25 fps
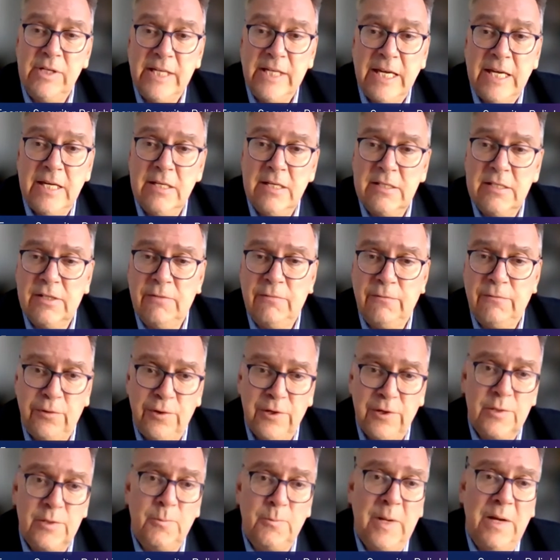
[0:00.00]
years. The
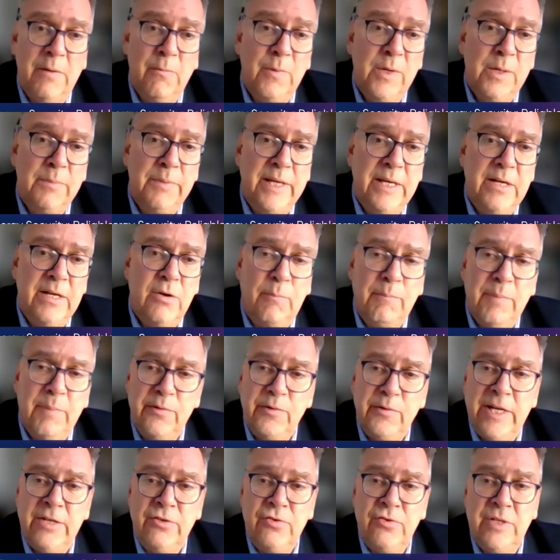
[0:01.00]
first one will be in
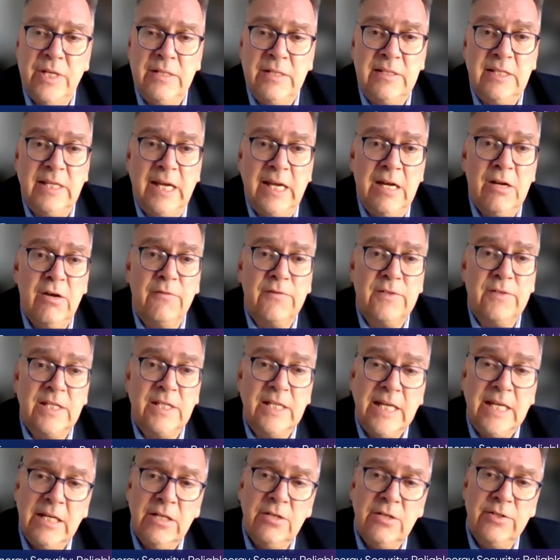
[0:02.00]
operation at the end of the
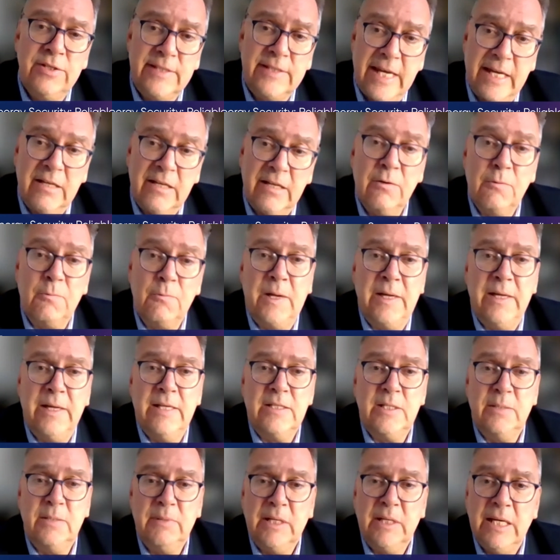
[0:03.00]
year, the second one
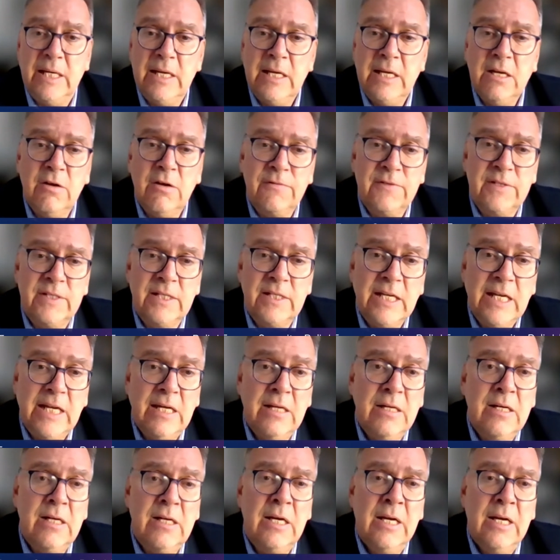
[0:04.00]
at the beginning of the
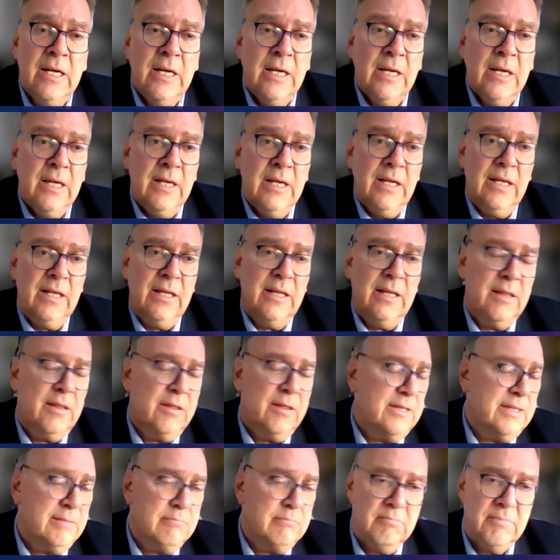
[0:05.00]
year.
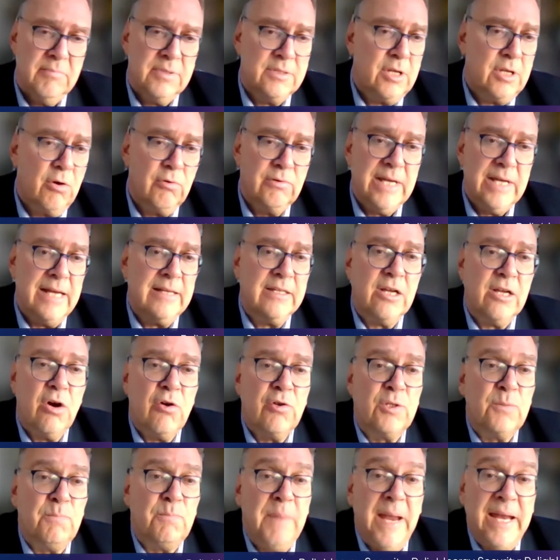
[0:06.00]
Though that
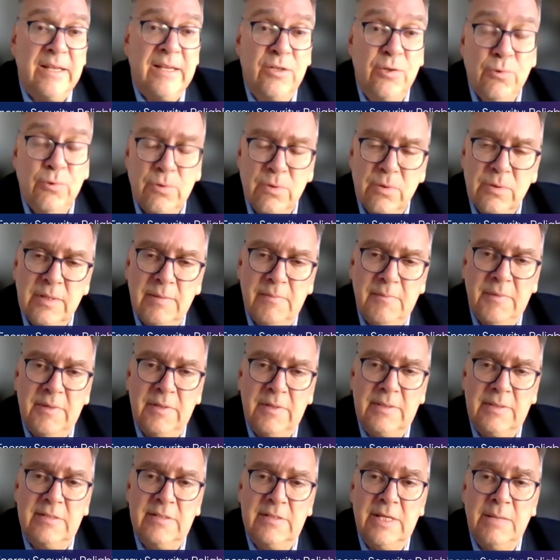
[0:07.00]
goes back to
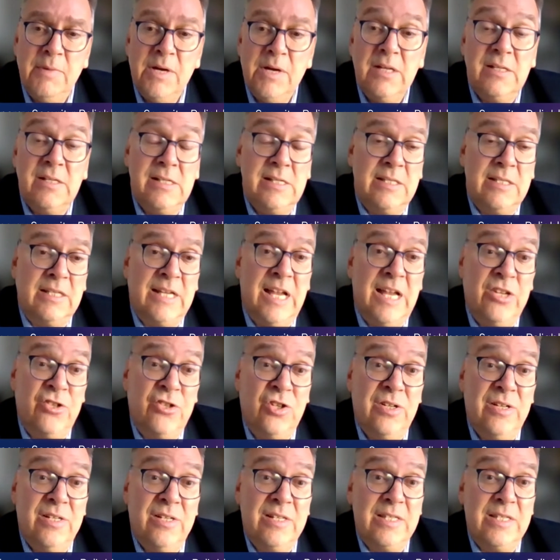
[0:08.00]
similar
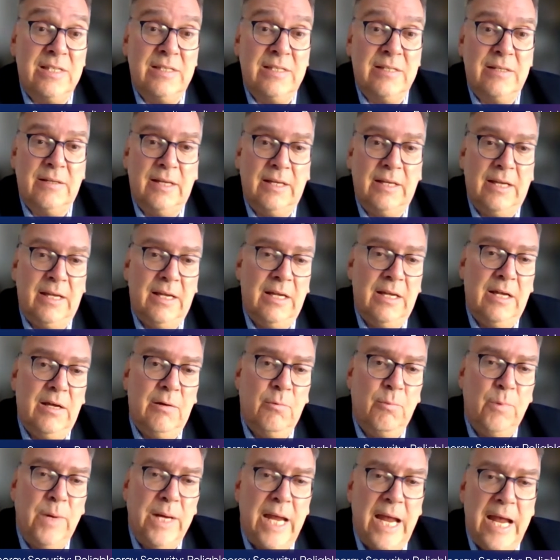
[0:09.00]
discussions
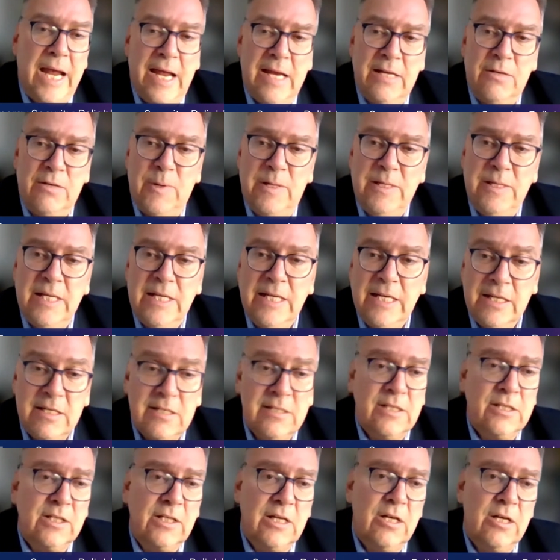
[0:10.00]
we had 20
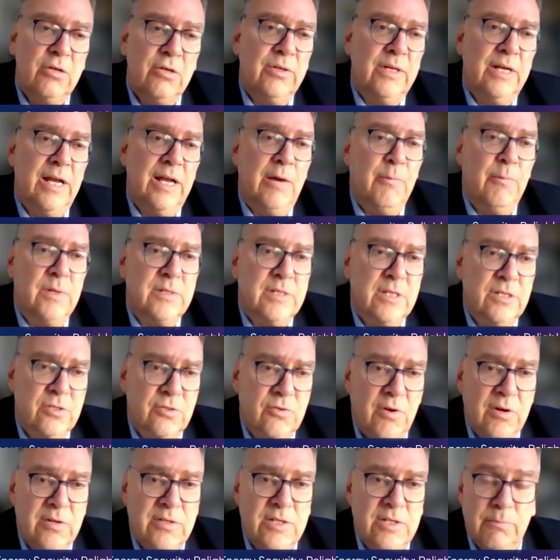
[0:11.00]
years ago, and I was a
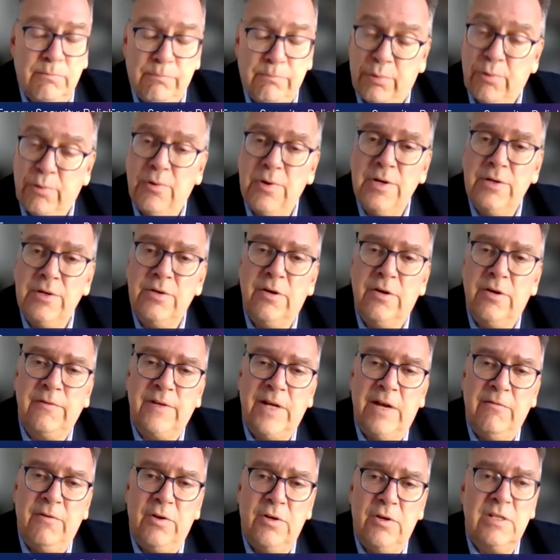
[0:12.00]
strong supporter of
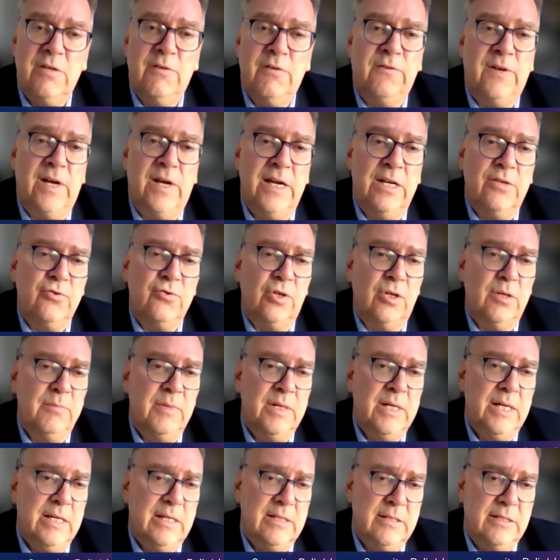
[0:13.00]
diversifying
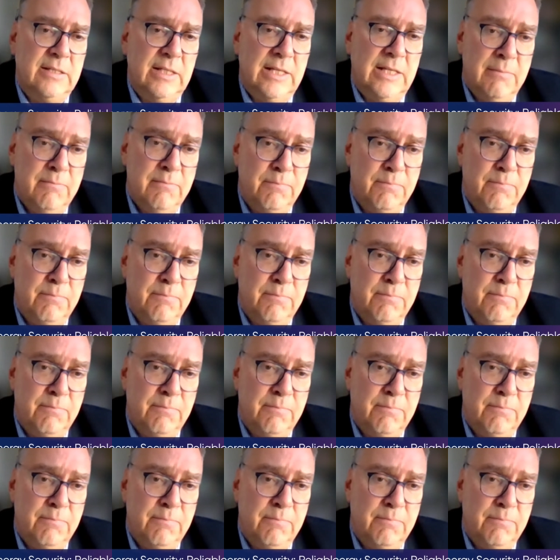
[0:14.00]
Germany's